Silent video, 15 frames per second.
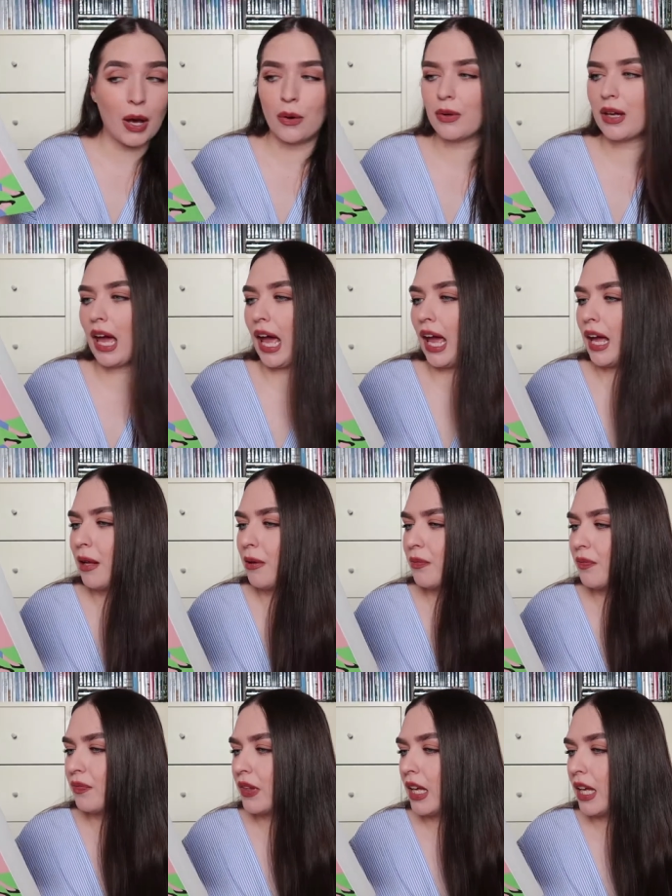Okay.
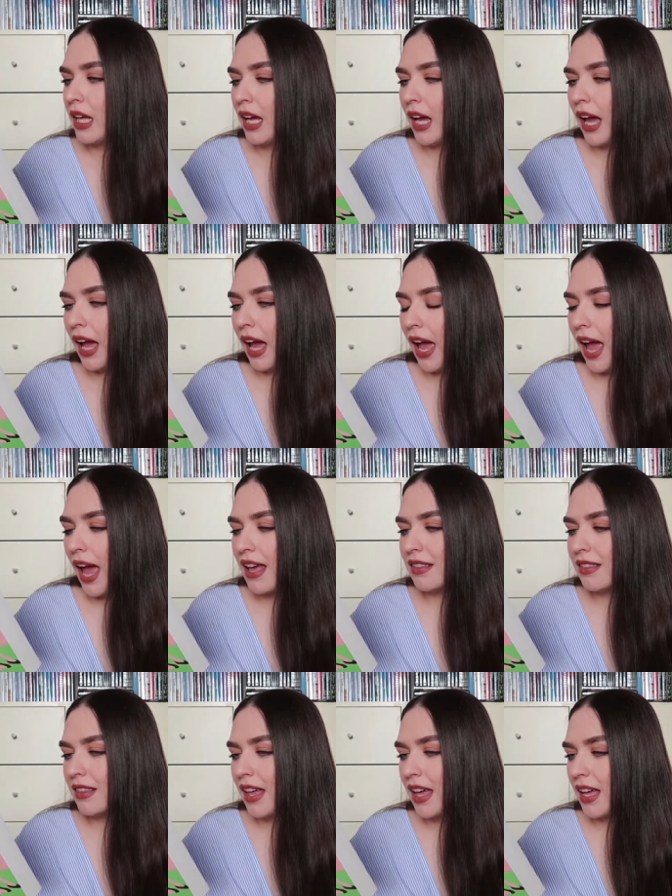
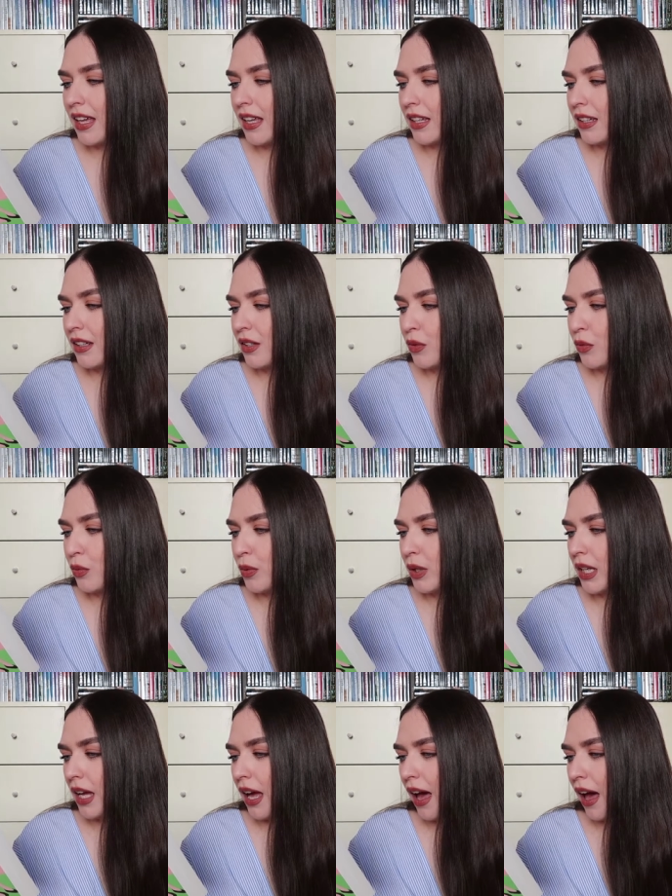And then
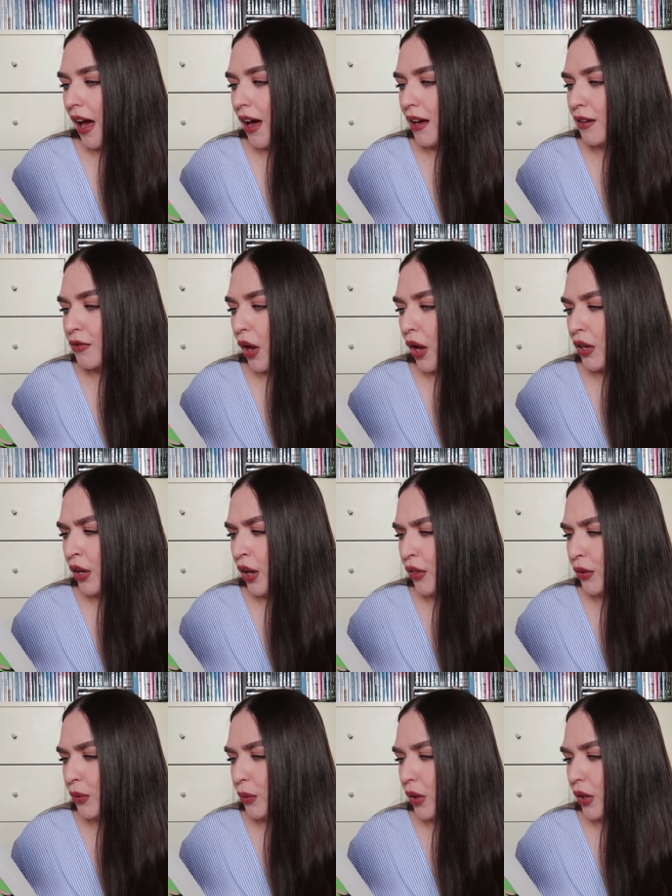we have
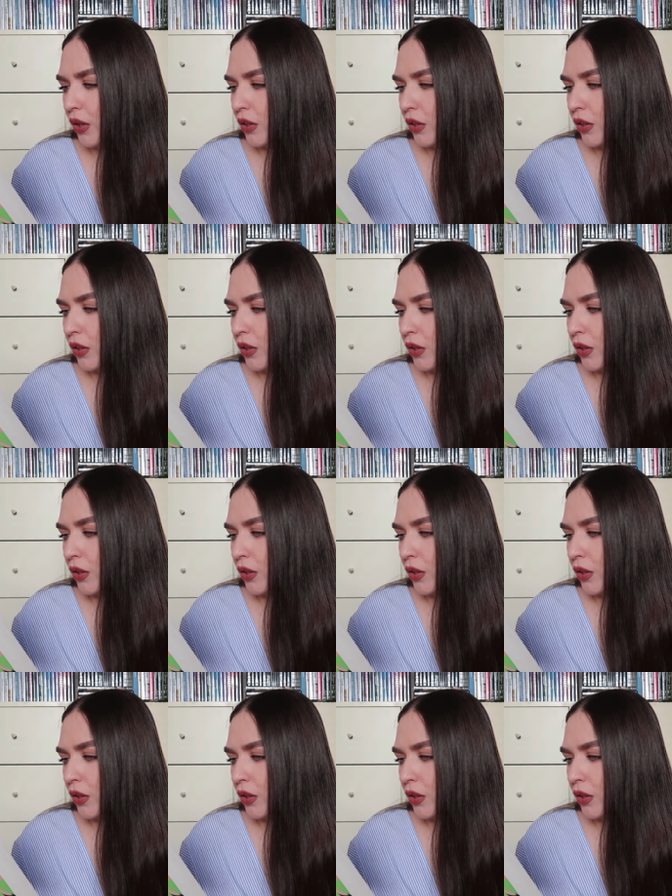another one